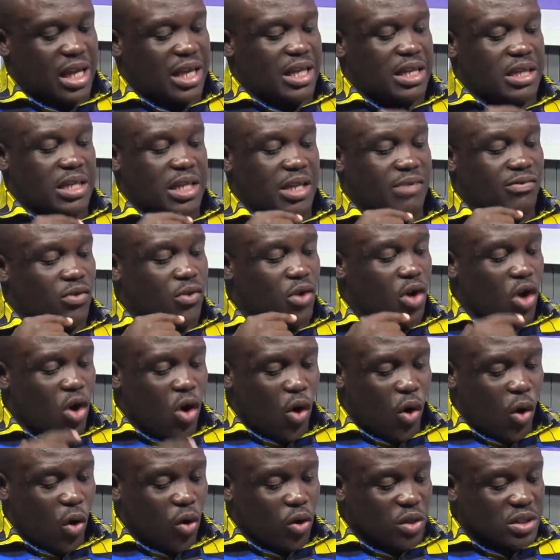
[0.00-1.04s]
I can give you
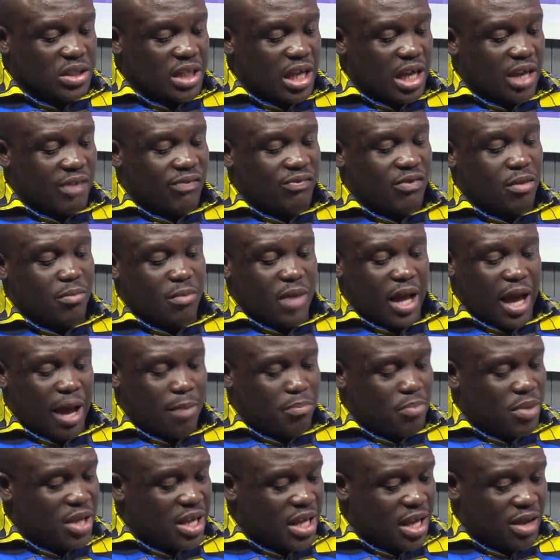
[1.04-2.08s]
Hot F M,
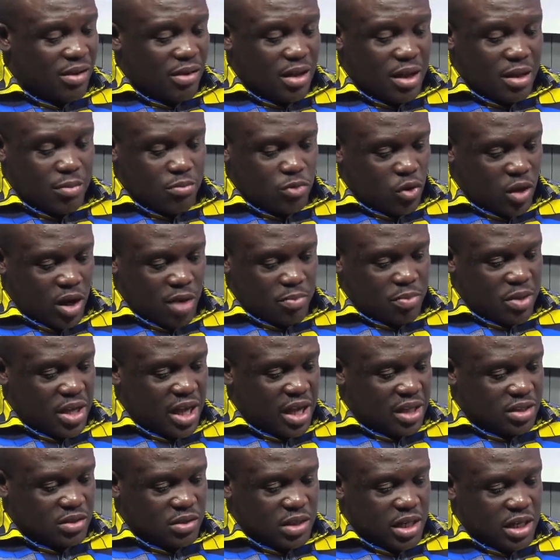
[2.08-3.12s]
Happy, uh, no, Happy
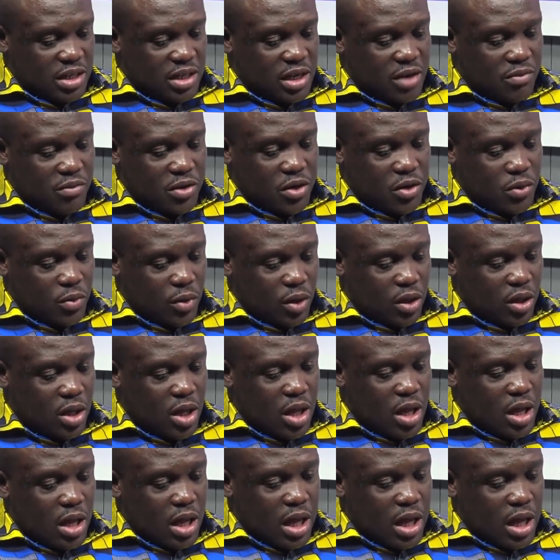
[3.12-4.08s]
has done their renewal.